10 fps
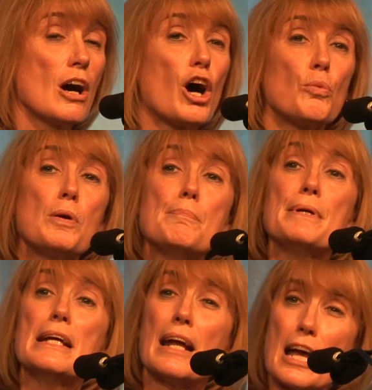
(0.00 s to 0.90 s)
Are we
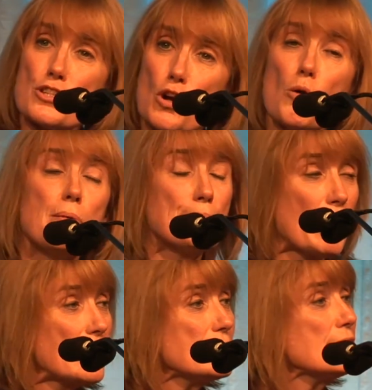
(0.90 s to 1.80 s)
being as
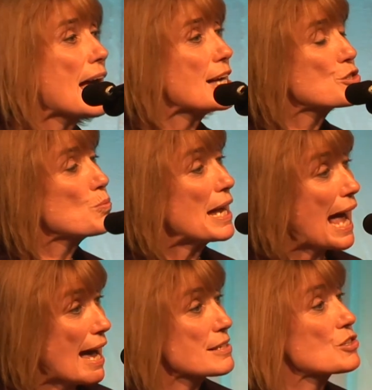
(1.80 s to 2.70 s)
open-minded as we
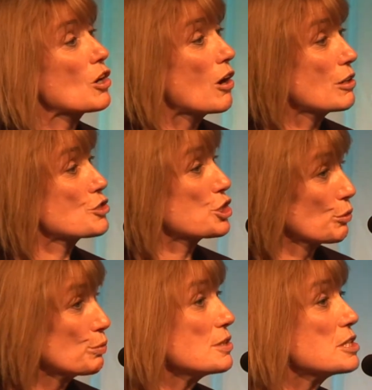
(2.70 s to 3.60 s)
ask our
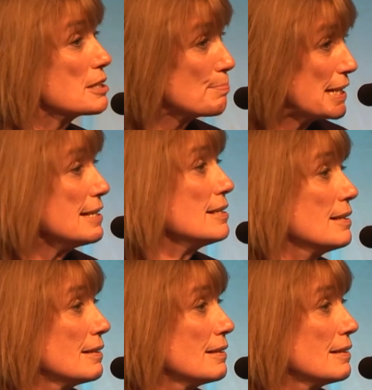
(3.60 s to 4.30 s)
children to be?